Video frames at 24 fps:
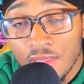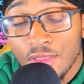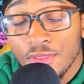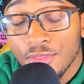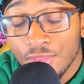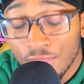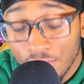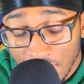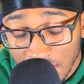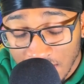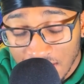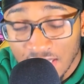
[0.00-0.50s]

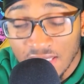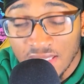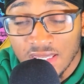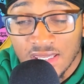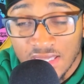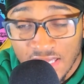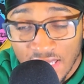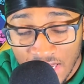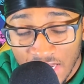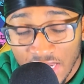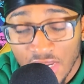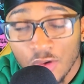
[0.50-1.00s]
thinking
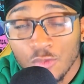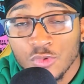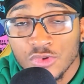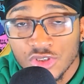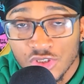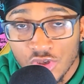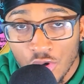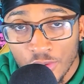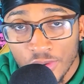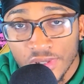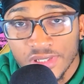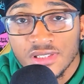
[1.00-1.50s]
Kang
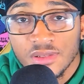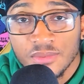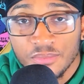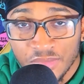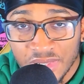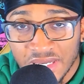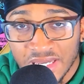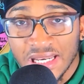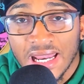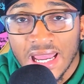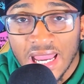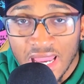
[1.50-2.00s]
was going to
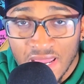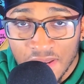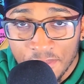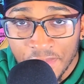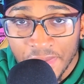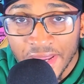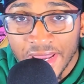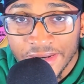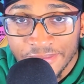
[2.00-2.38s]
beat Ant-Man.